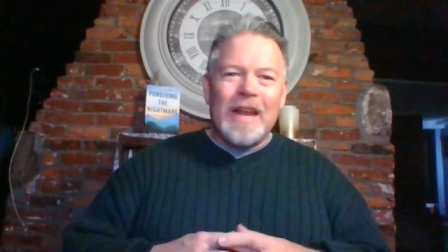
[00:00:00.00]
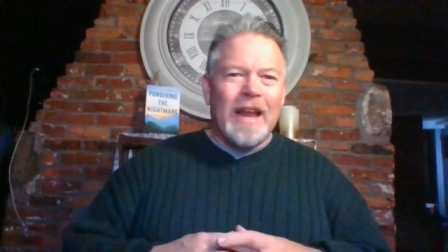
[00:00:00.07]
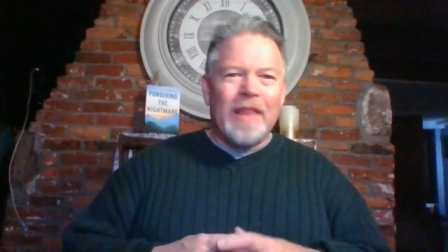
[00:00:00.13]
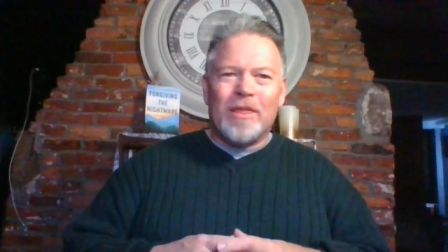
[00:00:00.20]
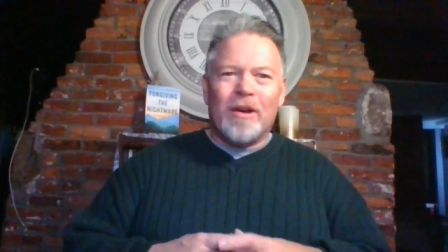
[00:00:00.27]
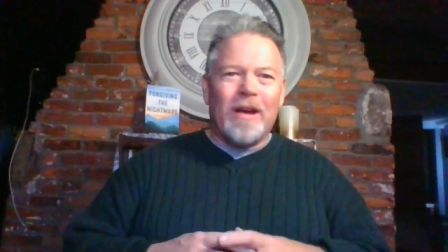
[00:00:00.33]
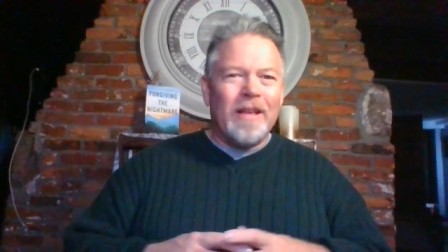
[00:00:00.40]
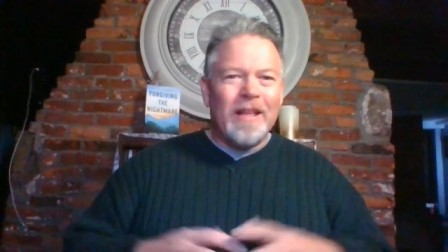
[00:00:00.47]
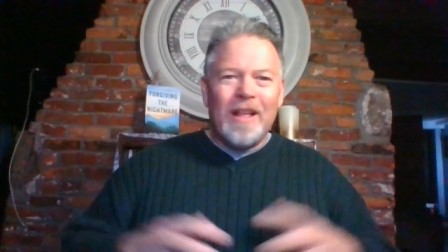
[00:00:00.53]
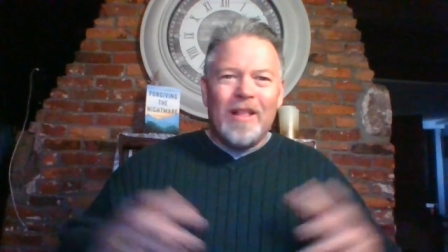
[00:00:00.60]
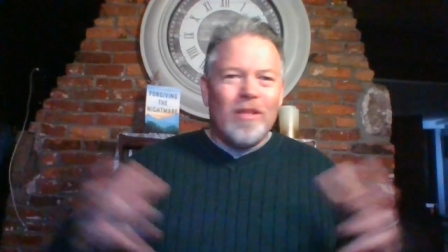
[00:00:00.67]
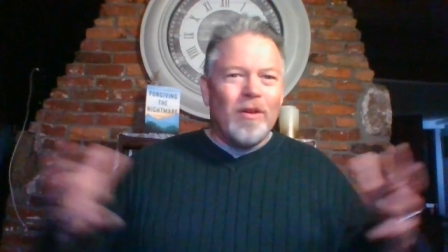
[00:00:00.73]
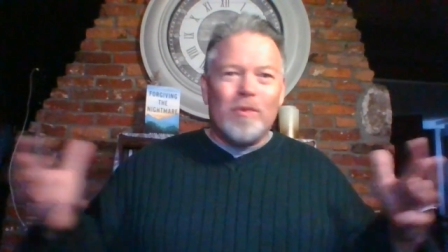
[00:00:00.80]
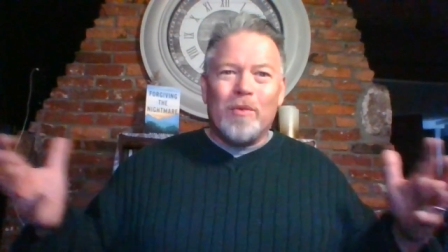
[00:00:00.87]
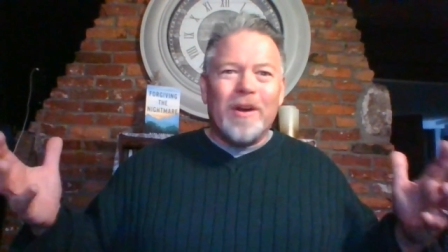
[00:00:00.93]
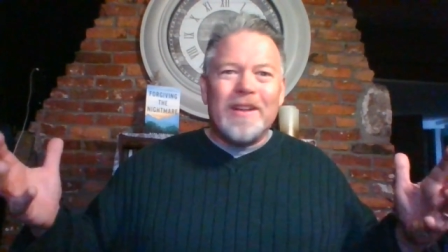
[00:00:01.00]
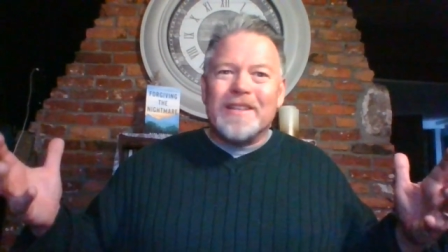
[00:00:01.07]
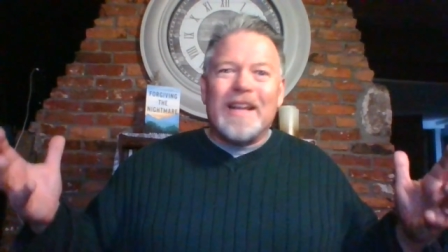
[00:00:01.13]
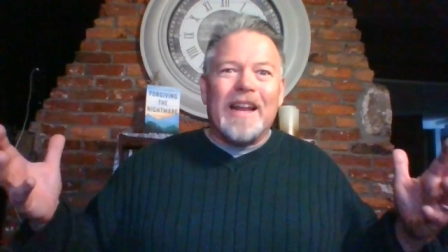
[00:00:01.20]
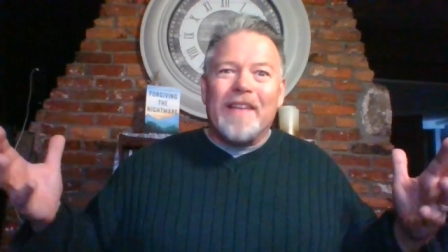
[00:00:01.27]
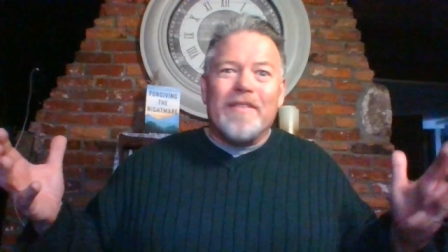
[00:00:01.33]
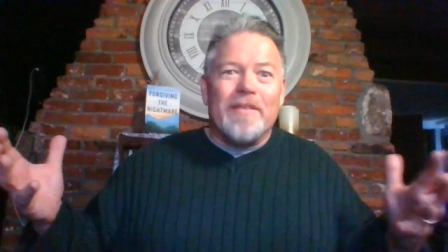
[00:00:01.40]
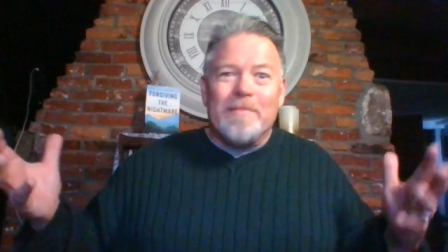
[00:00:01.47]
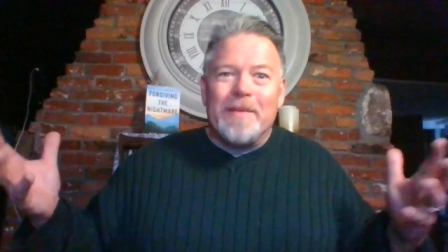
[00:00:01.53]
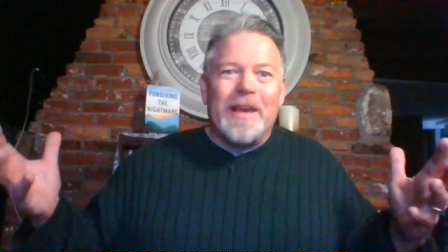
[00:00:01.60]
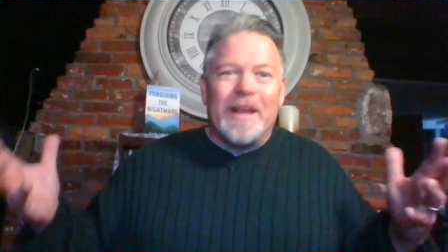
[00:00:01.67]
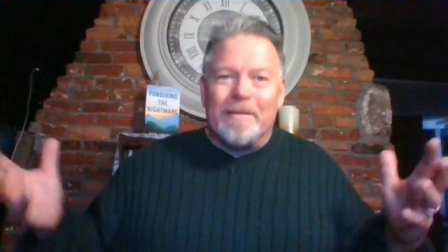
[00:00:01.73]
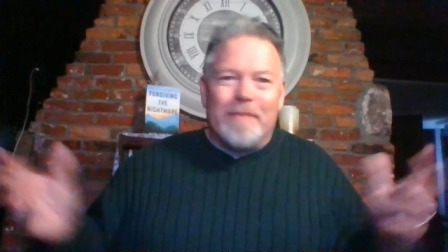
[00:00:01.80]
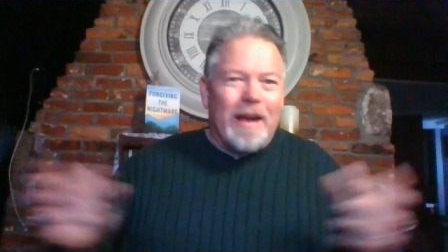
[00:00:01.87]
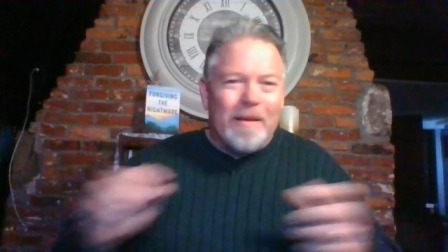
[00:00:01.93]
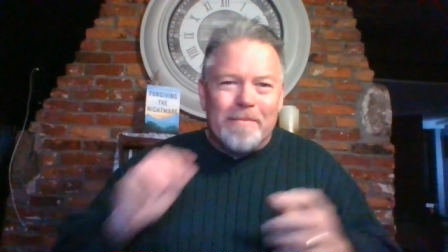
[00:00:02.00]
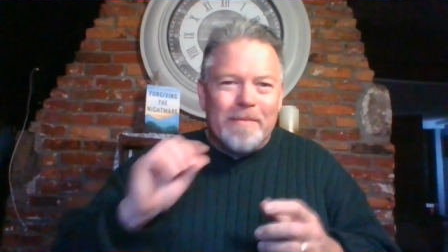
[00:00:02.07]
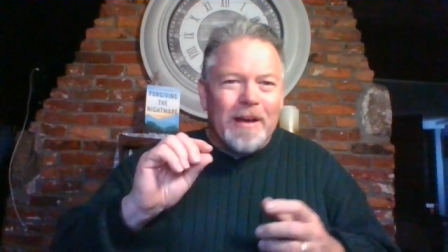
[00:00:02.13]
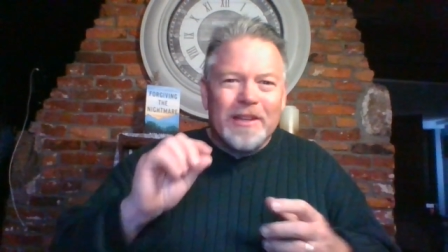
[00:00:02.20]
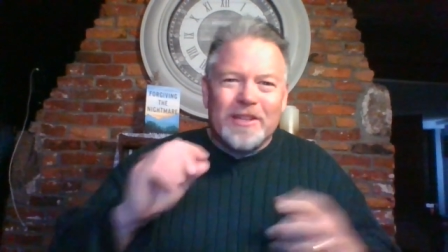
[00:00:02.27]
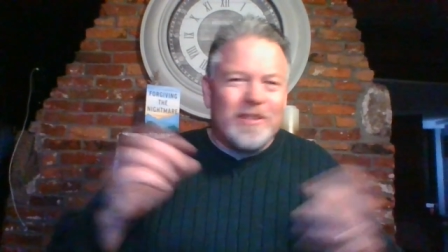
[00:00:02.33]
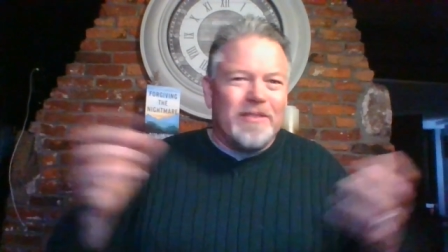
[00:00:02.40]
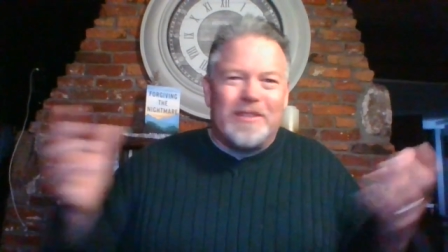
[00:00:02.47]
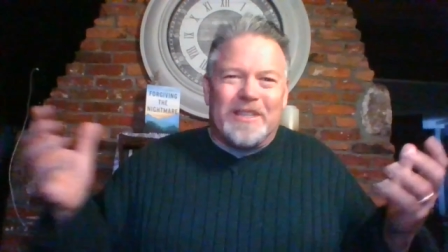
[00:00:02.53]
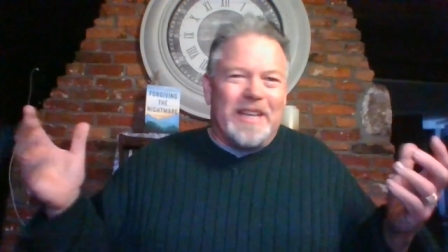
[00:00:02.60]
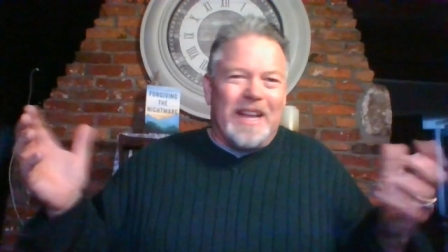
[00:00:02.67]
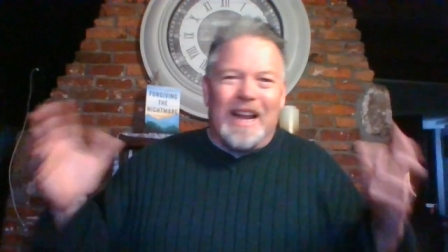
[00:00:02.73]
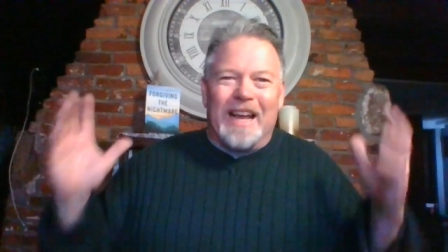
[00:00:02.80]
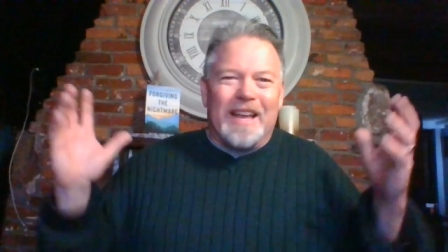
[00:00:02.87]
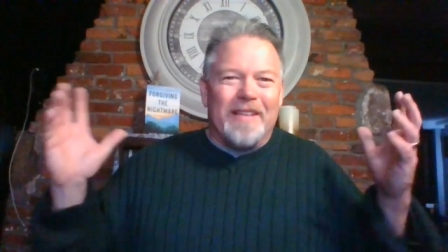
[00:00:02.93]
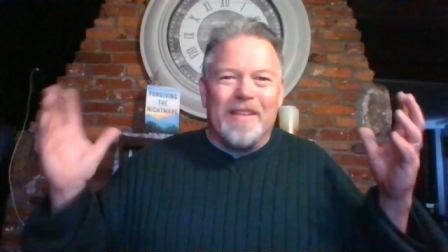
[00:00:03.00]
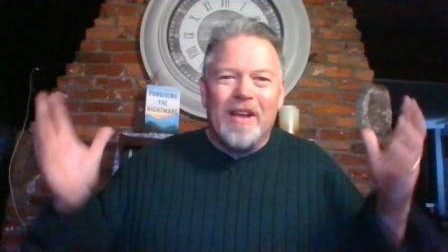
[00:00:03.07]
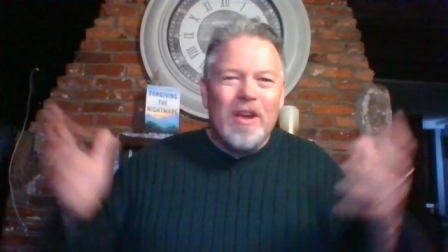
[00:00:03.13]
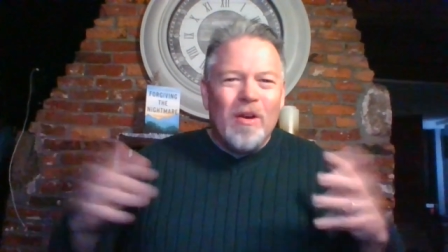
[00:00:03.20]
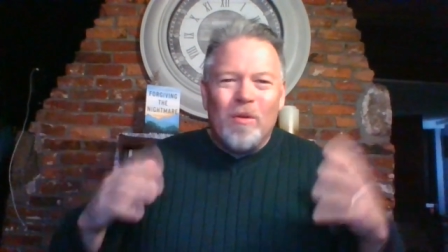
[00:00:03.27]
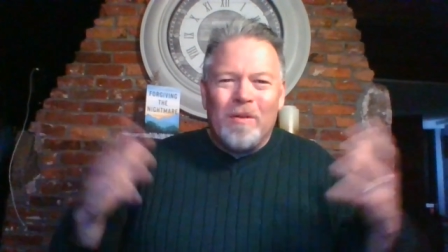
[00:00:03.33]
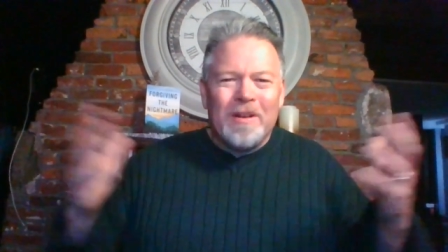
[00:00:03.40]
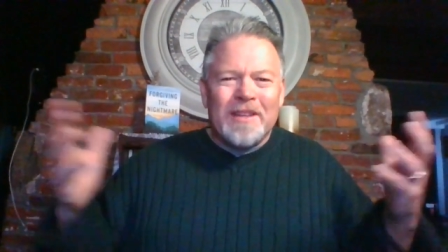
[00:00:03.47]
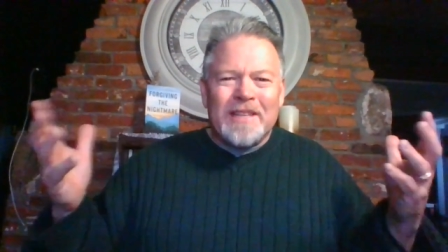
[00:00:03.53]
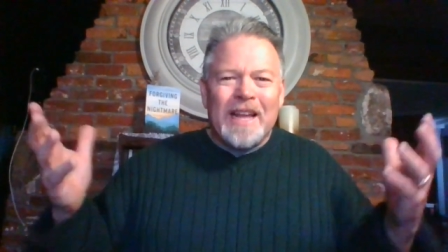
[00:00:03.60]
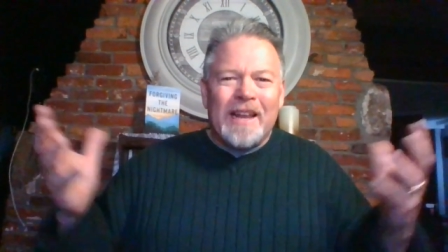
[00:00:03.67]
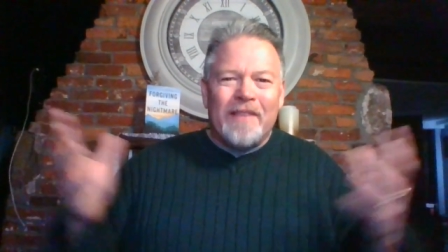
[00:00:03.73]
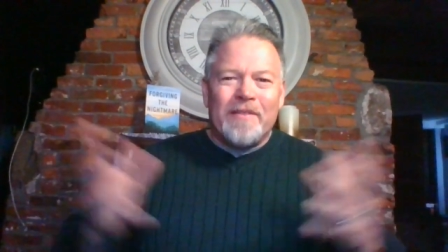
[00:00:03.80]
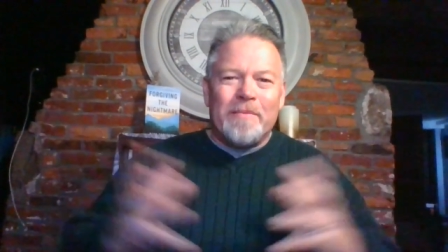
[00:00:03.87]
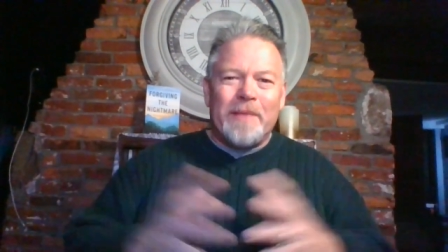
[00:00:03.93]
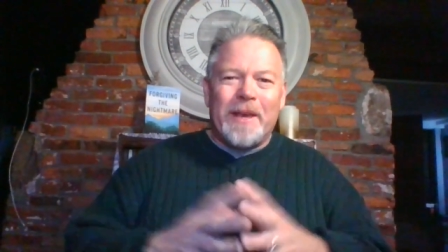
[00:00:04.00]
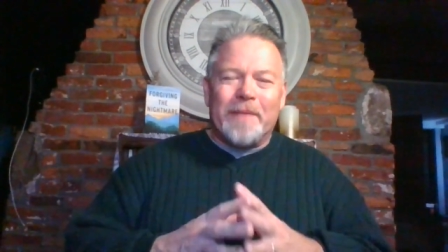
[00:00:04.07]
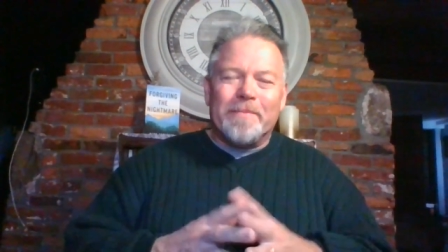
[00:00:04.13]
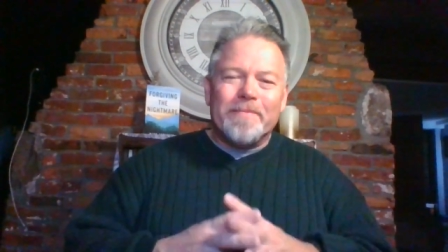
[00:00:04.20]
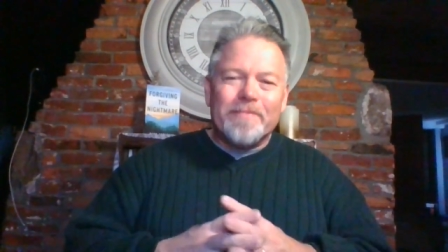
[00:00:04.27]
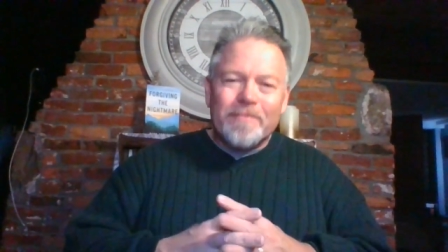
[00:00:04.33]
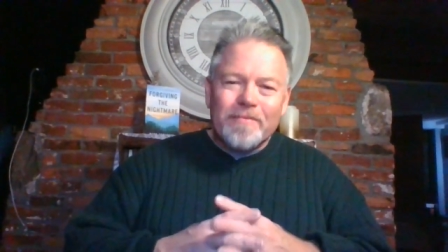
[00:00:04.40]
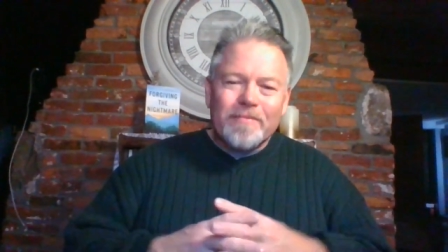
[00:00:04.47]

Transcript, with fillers: And I thought, Lord, what does that even mean? By a mustard seed, I can, what does that even mean?